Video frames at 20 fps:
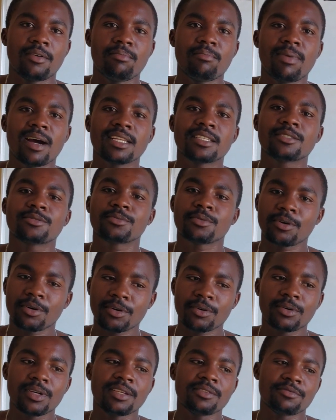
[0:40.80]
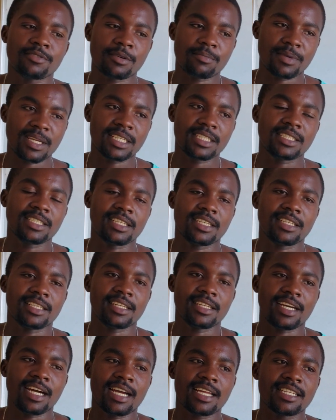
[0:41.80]
but wrong information.
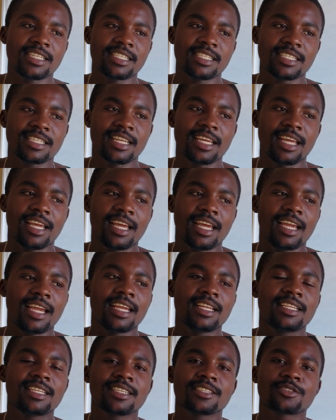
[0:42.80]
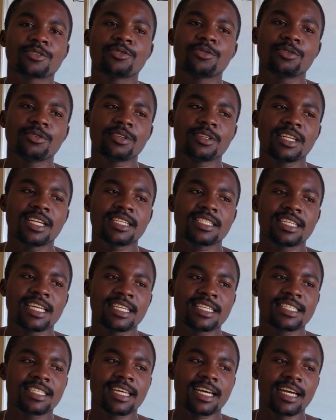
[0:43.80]
And it is good in a
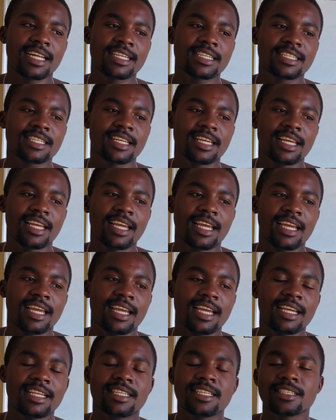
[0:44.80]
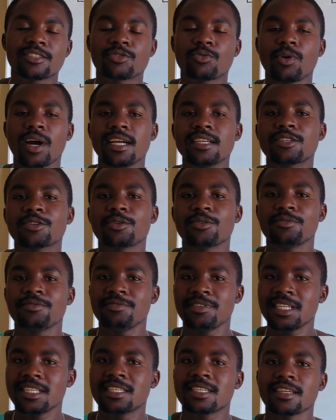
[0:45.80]
sense that it is quite
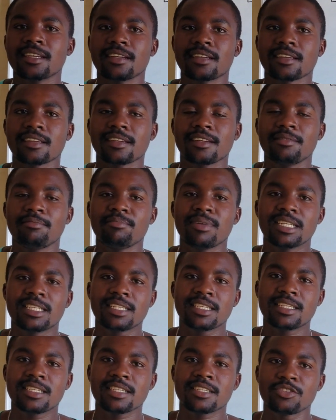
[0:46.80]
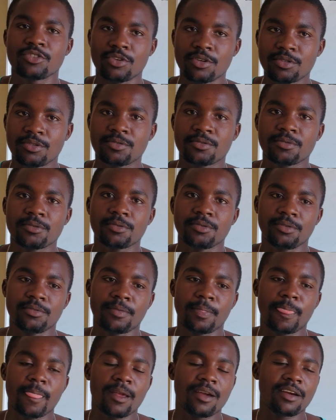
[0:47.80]
convincing, but it is not true.
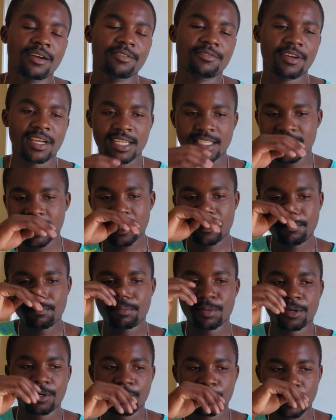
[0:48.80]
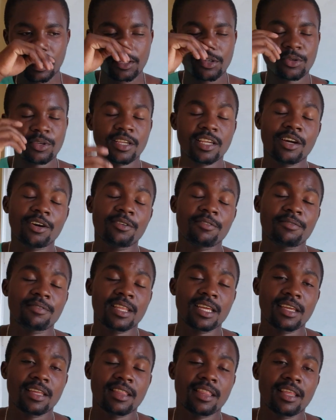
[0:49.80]
For example, when you hear of
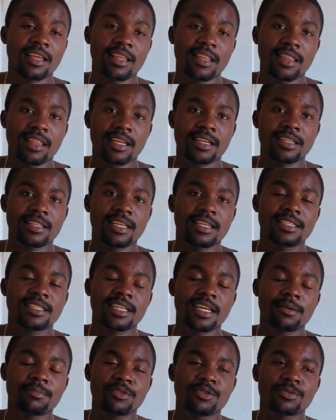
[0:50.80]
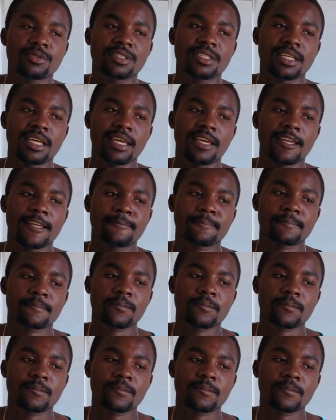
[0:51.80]
the term to say